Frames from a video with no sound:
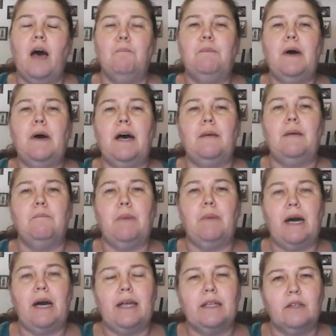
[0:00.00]
But
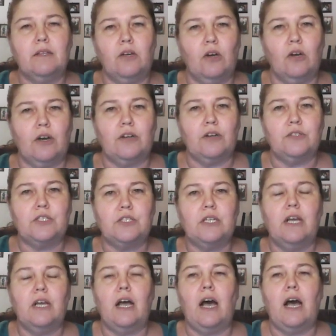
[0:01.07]
by and large,
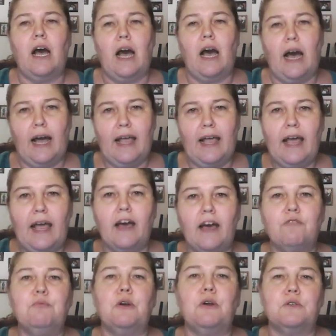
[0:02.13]
I
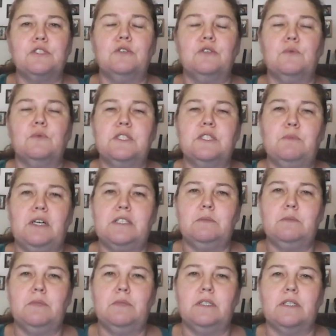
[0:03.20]
have personal
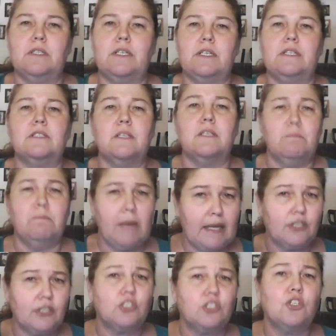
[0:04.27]
responsibility to
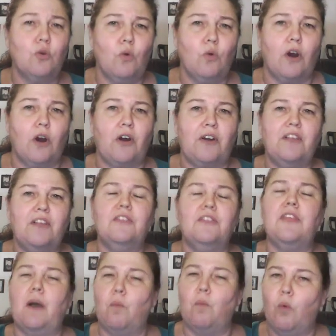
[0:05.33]
make sure
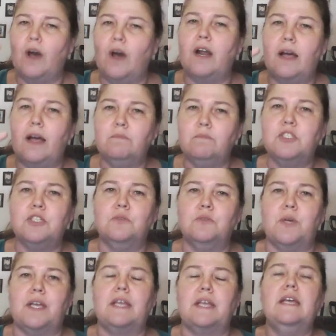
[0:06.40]
that what I'm
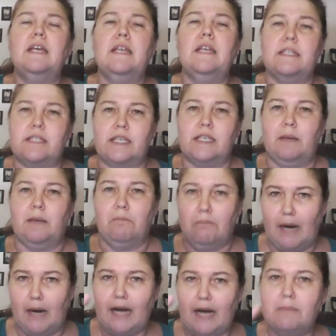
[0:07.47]
doing is to get
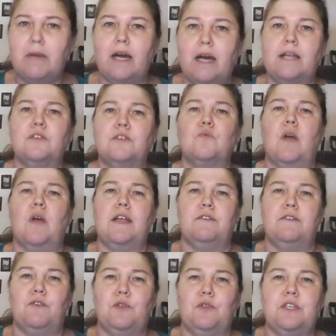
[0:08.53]
my mind right
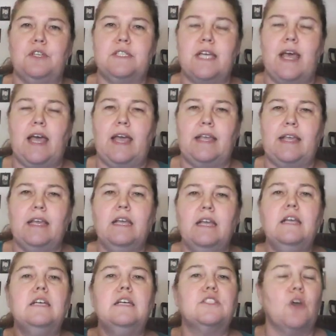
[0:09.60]
for the day.
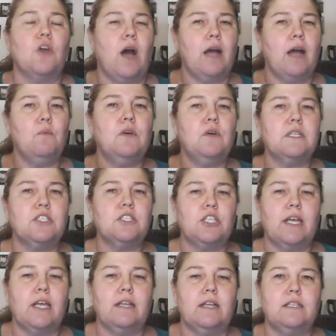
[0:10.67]
So I want to
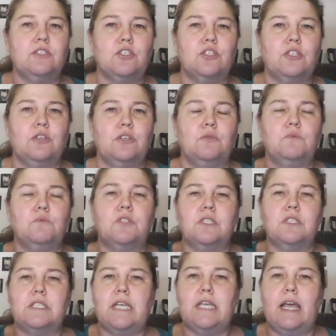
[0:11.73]
challenge you
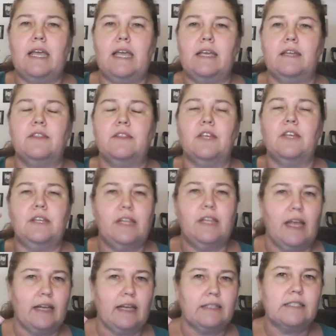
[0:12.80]
to take the
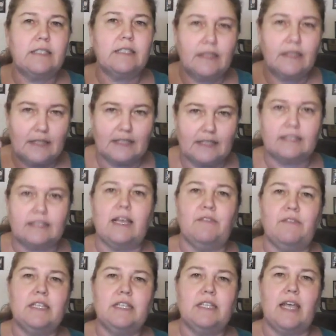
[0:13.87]
next 7